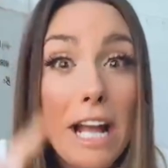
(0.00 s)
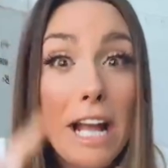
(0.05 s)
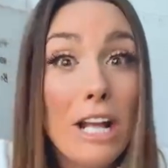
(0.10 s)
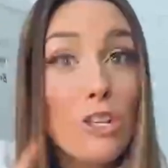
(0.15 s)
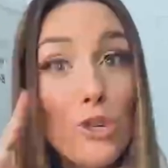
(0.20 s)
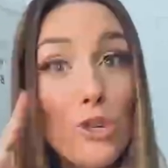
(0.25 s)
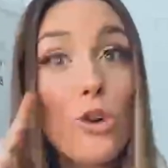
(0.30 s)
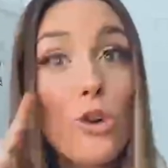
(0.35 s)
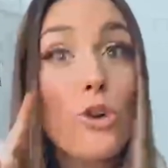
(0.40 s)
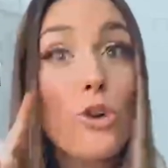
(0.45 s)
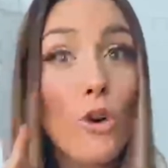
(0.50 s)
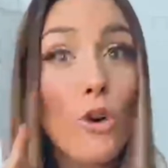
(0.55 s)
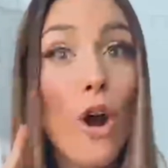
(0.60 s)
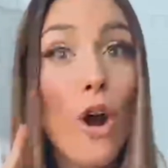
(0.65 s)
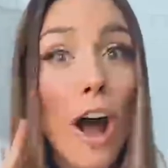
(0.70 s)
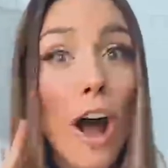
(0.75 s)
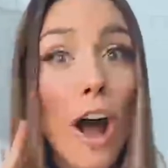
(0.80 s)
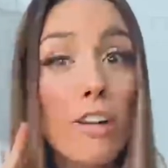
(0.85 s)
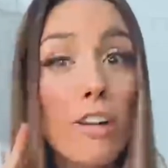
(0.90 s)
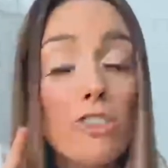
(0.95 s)
in your
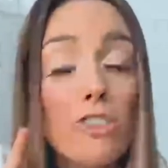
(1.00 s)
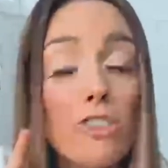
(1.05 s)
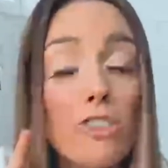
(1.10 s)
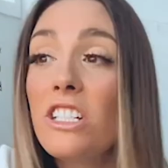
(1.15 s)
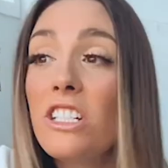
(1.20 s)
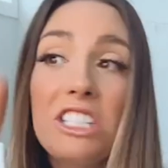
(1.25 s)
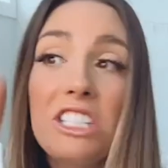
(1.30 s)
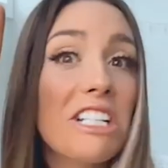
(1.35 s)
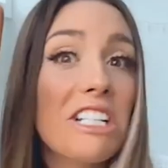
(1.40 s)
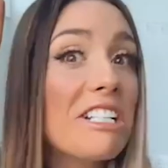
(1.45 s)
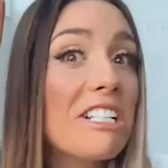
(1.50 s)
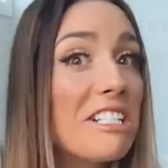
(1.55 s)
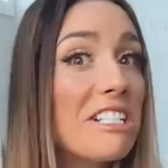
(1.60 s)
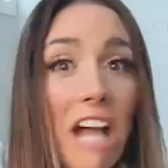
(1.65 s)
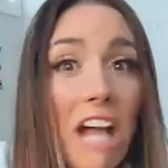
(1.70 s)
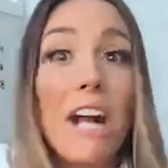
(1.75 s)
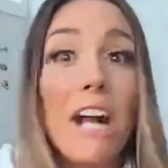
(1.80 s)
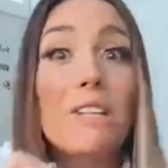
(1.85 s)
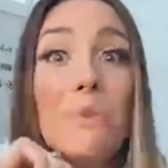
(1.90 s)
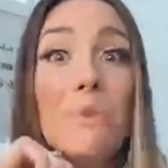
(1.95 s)
crotch, it's
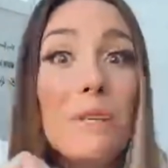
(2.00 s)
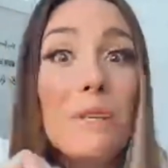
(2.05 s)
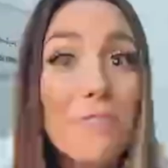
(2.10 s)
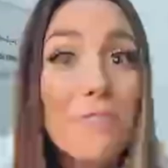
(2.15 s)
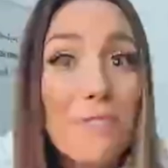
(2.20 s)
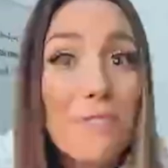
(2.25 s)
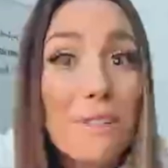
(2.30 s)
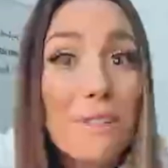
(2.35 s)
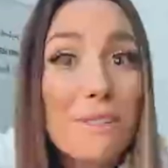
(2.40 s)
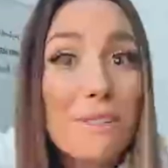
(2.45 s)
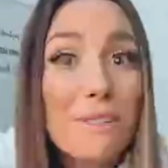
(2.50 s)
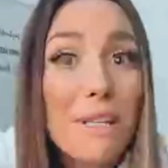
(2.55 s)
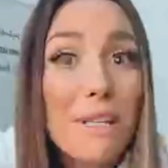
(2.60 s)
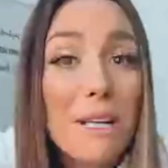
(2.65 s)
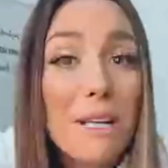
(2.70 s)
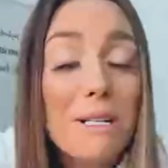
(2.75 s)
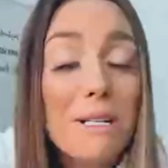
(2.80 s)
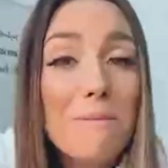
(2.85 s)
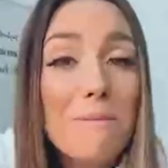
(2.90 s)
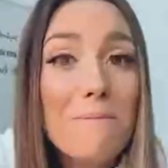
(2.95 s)
exactly what it feels
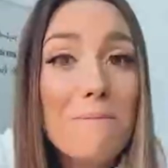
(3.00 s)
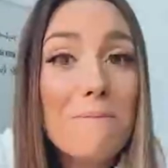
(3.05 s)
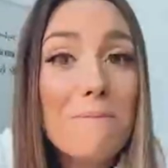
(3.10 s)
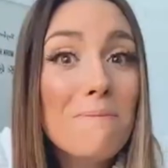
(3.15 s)
like.